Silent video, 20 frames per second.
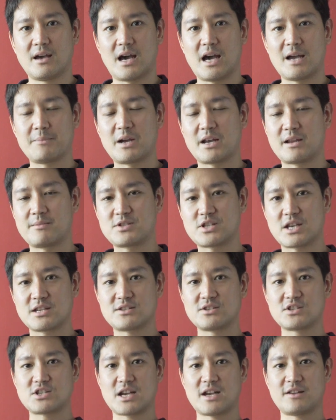Hi, my name is
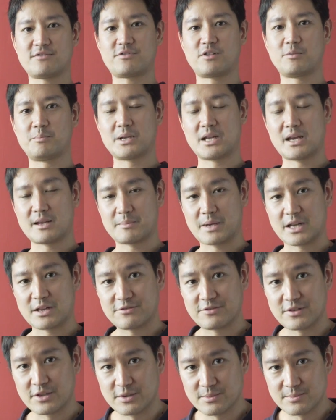Jason Chan from
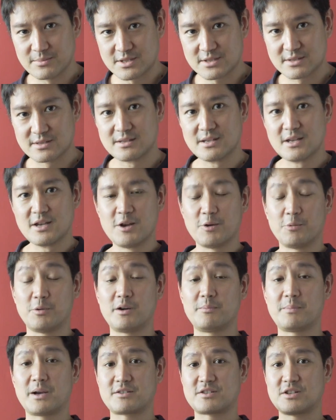Banana Films.
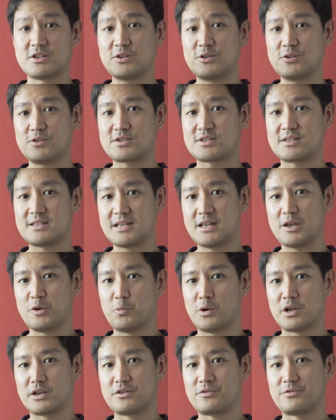We're about to use the
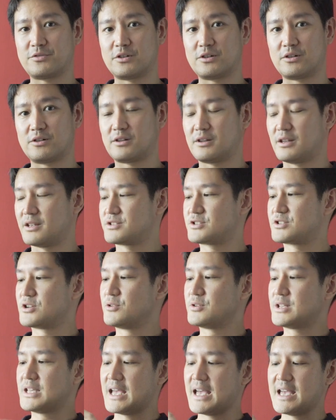wonderful
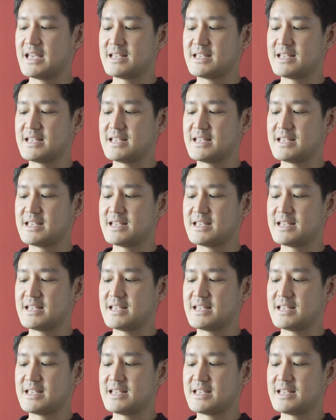Sony